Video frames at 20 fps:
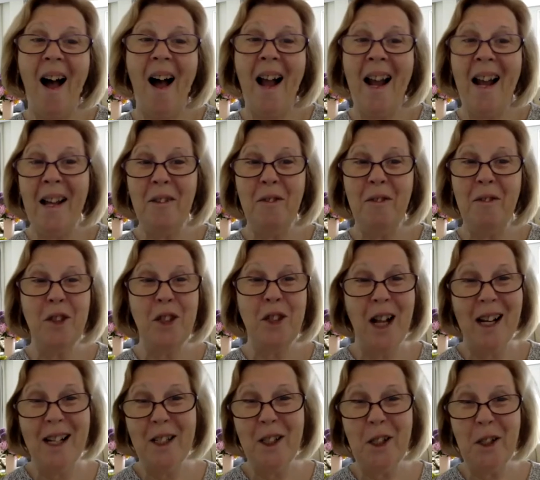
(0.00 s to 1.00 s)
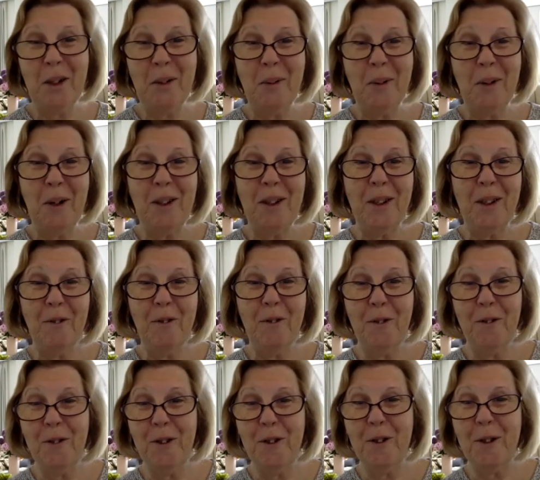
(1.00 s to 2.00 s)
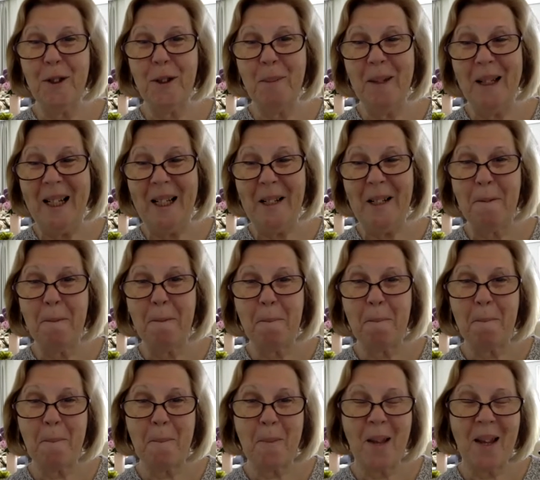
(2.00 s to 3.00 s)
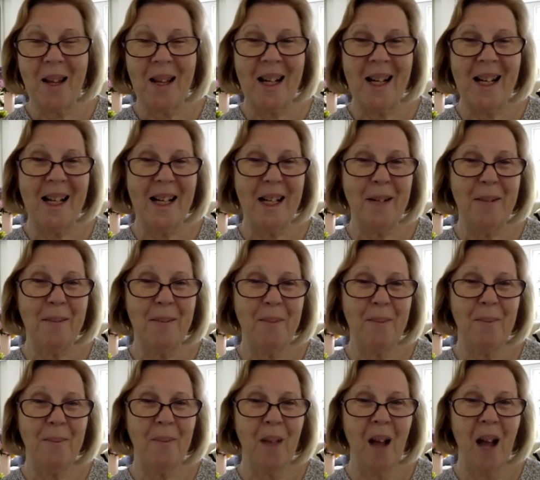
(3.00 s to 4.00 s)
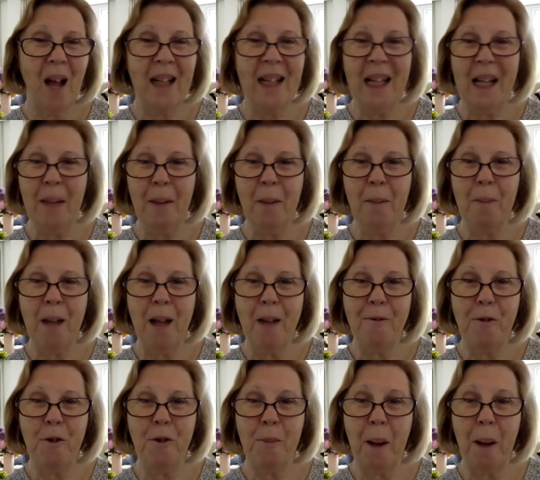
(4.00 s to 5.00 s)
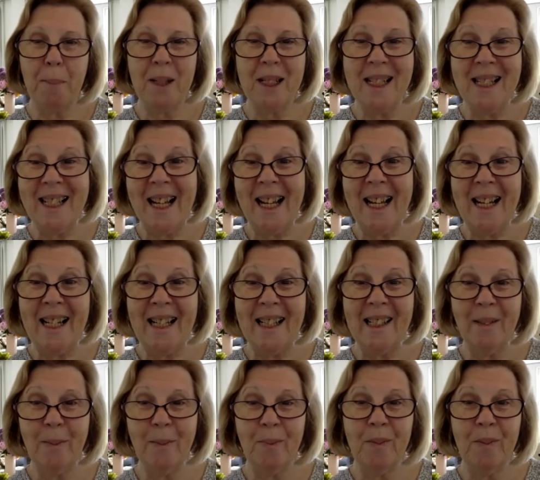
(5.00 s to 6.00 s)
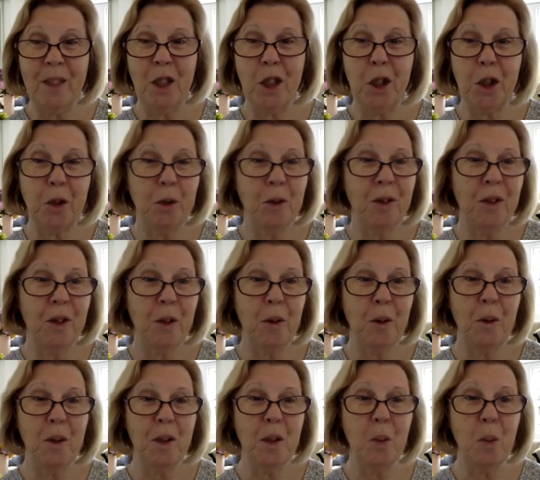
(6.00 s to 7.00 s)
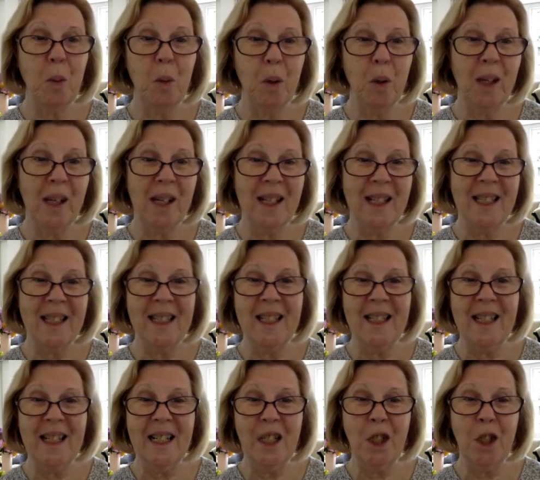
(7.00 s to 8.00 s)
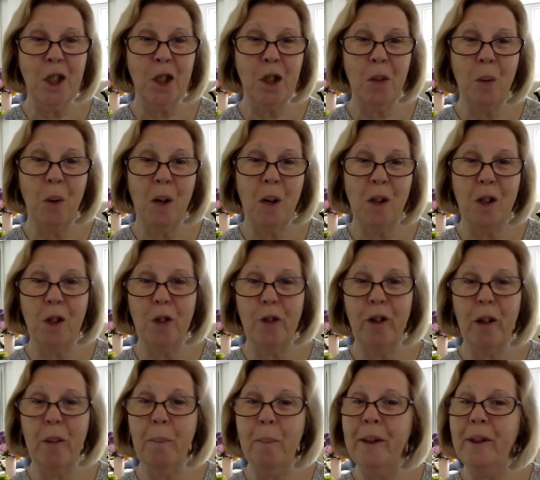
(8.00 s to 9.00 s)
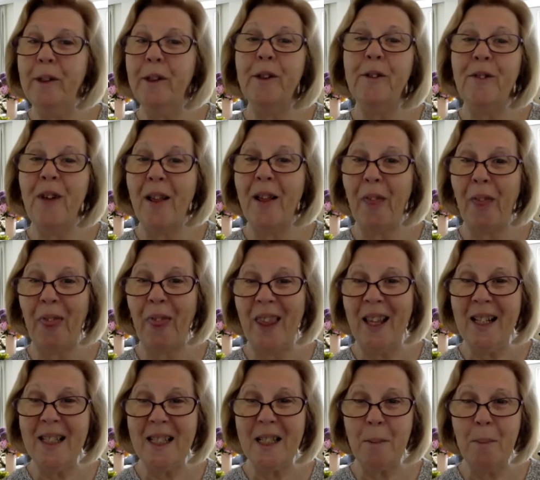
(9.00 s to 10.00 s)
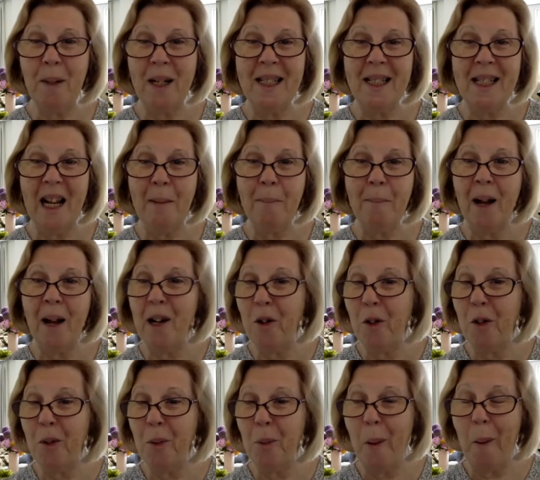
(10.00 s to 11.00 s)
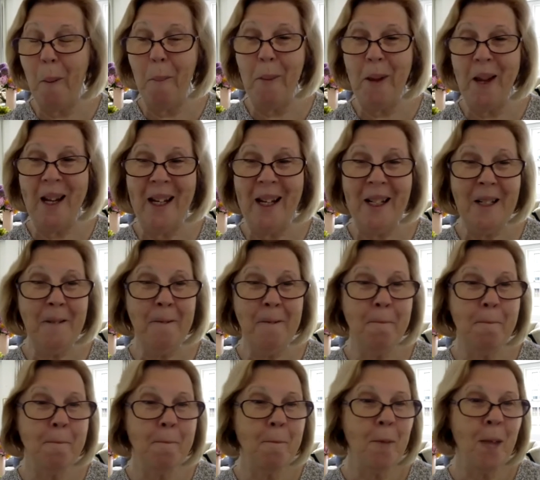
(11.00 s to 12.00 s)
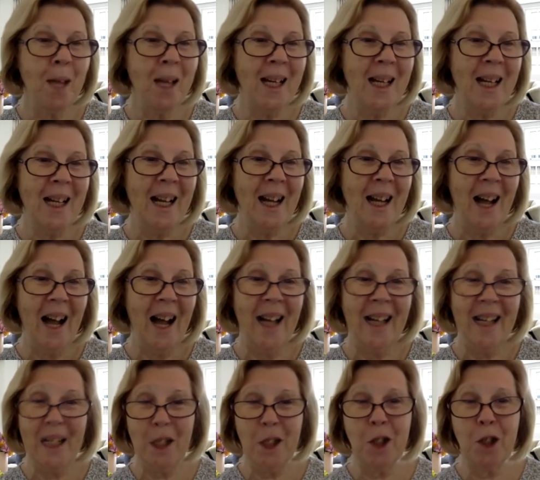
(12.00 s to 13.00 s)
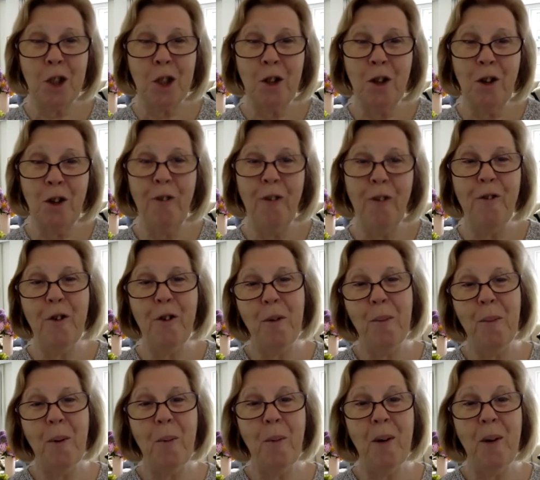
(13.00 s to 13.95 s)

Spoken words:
love challenging work that fulfills me. I keep the platform up to date, ensure that all is working as it needs to while doing a myriad of other things to maintain my health and well-being. I get true fulfillment when